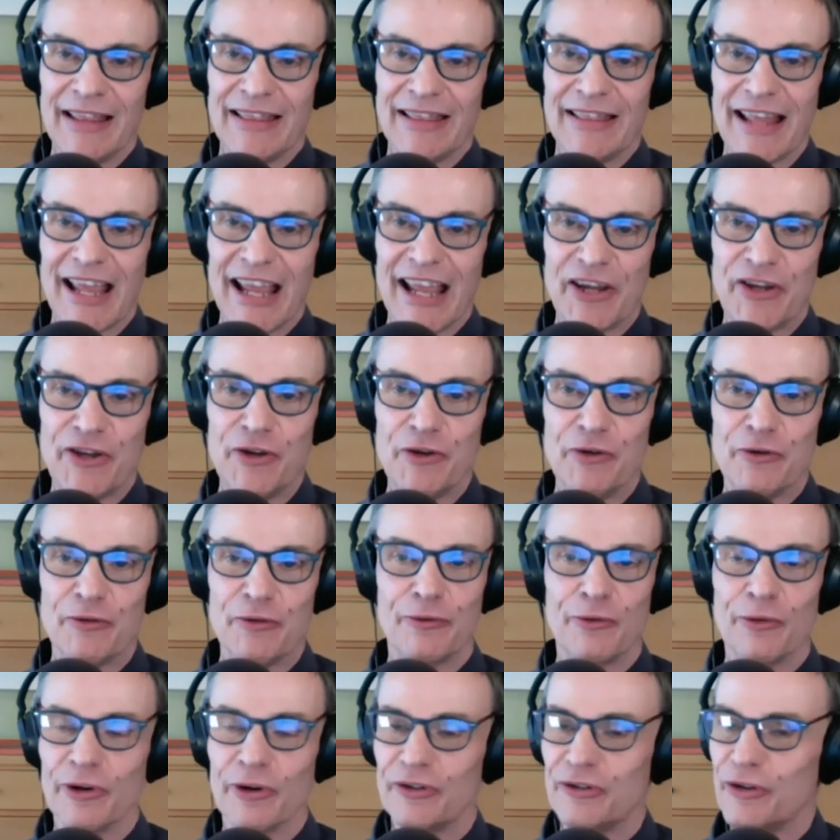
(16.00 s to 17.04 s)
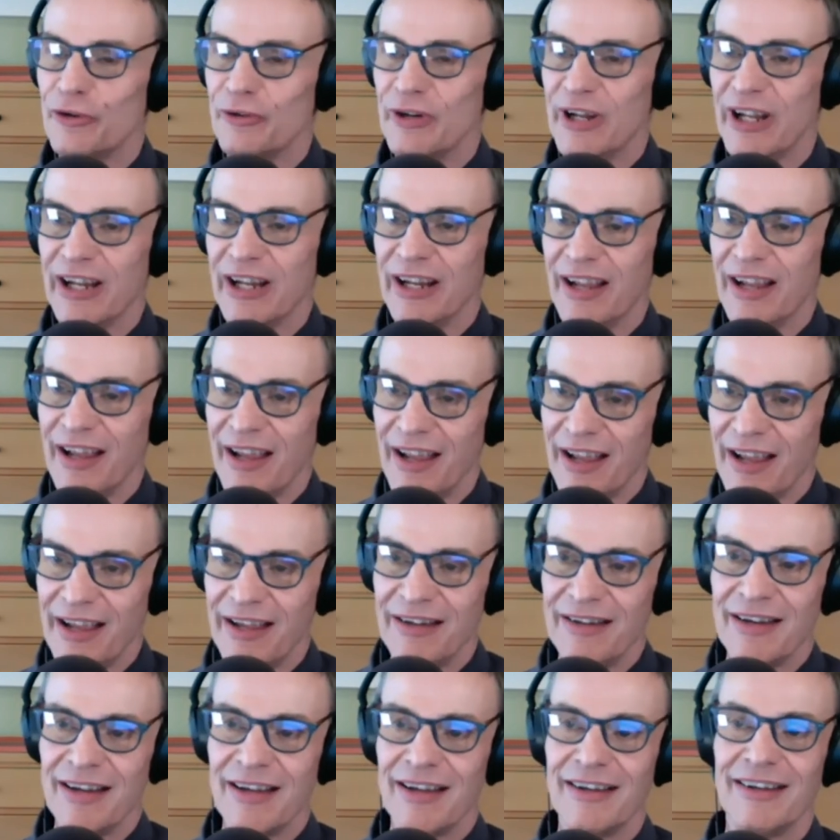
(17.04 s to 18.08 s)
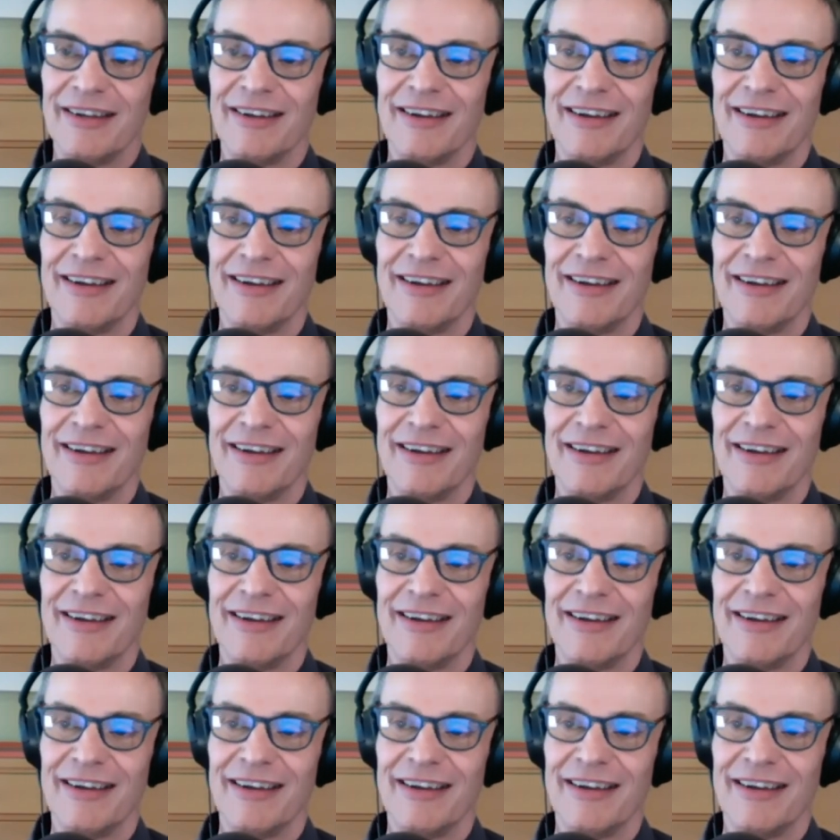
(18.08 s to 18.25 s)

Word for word: Thank you for tuning in.